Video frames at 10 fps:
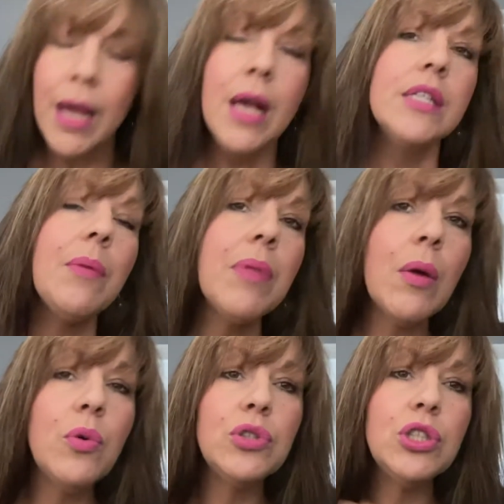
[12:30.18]
Something
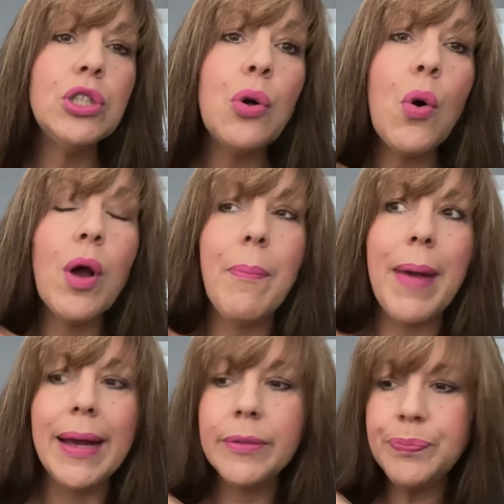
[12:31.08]
I want to talk
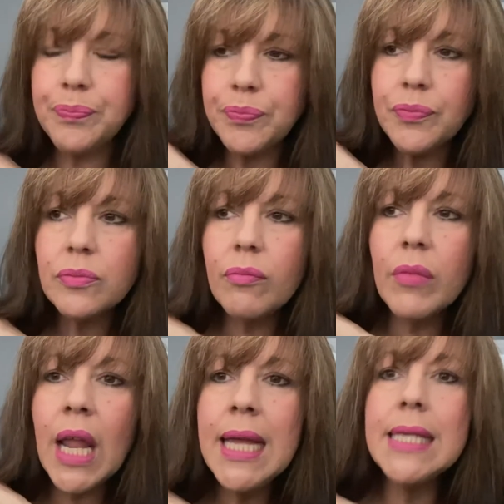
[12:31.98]
about
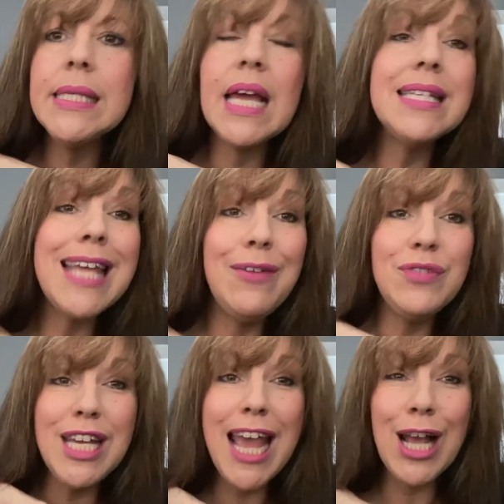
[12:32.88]
is
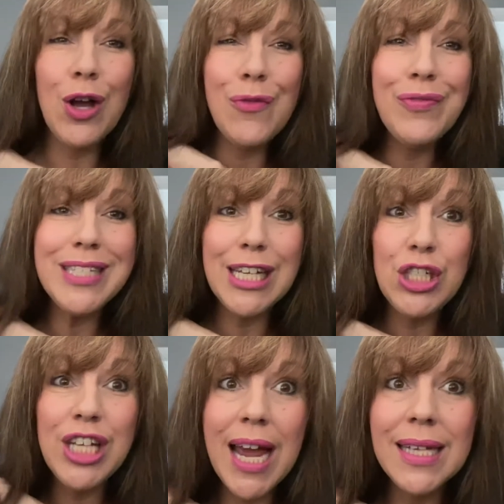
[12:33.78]
safety and
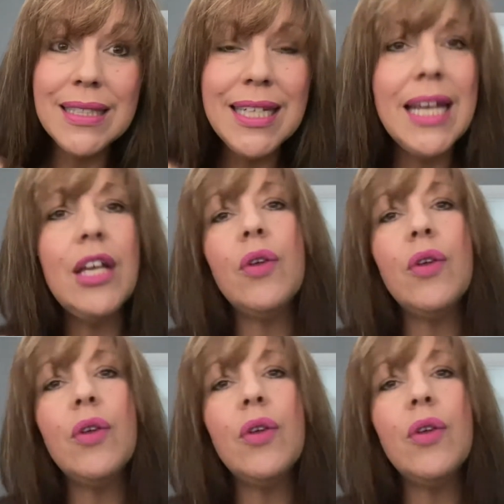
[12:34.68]
confidentiality.